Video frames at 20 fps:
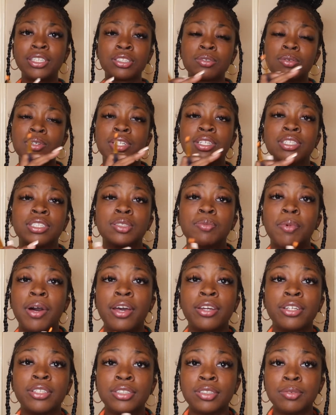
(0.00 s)
is what
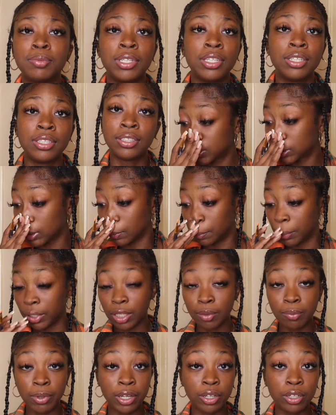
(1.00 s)
inspires me to
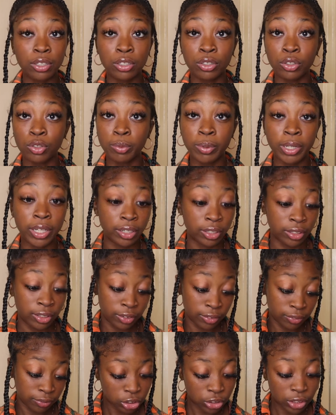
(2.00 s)
be better, do
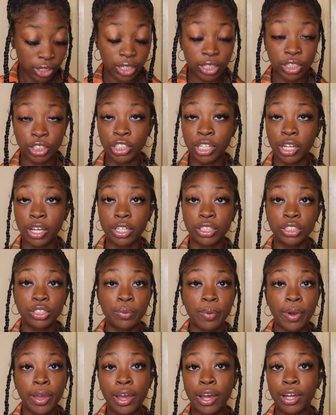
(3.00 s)
better, try to change the
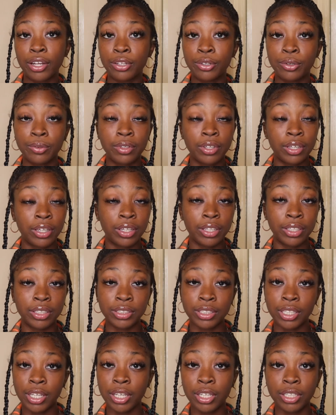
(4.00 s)
way I do
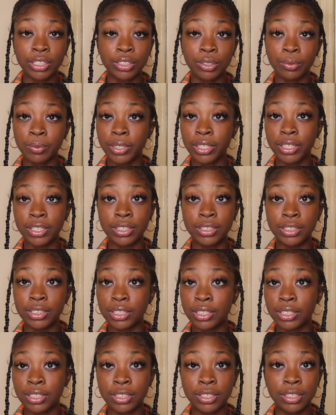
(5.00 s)
things. He is the reason.
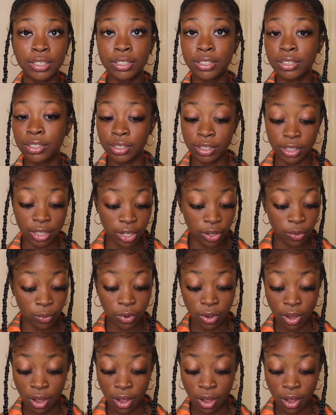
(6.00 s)
And will